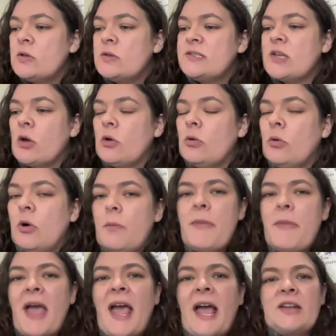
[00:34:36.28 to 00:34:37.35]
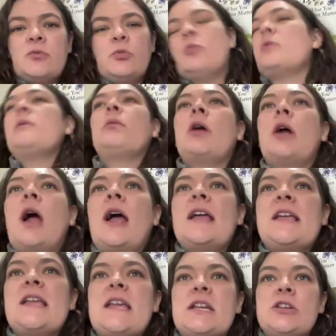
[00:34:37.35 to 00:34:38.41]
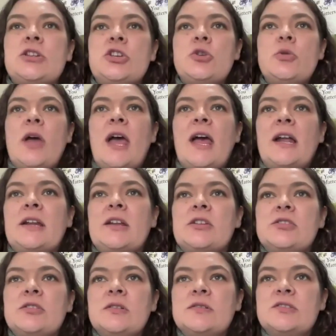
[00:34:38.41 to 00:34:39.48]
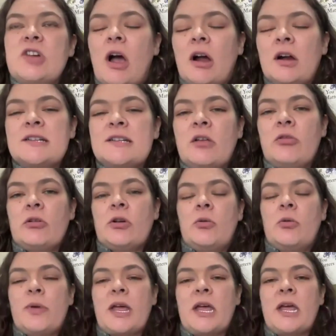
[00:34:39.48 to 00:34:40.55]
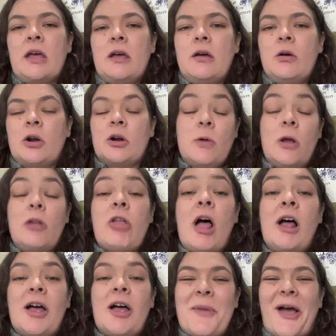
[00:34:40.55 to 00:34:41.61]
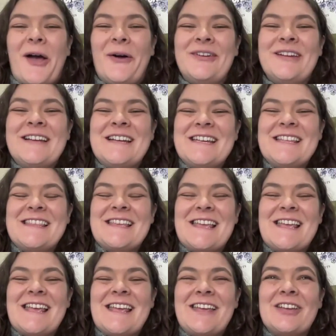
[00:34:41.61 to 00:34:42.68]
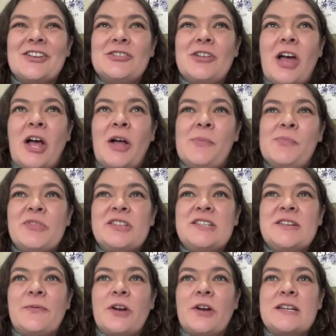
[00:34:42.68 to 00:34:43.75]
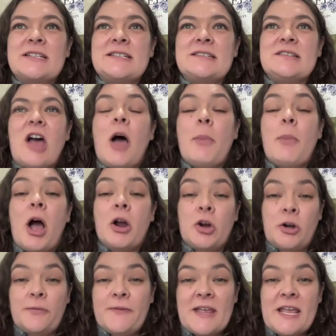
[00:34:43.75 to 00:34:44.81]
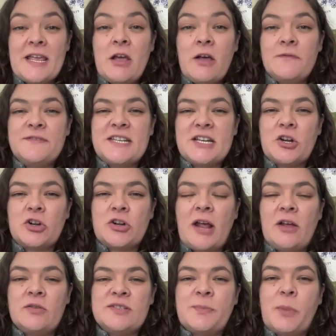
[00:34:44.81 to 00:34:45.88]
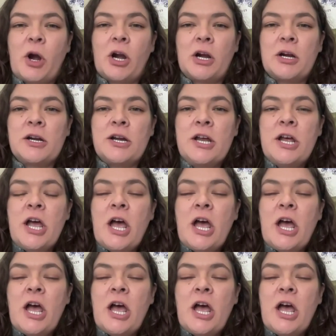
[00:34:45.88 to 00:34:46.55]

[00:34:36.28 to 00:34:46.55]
So Matt, when we were hiking, you had talked a little bit or a lot about the different topography of Cedar Niles Park.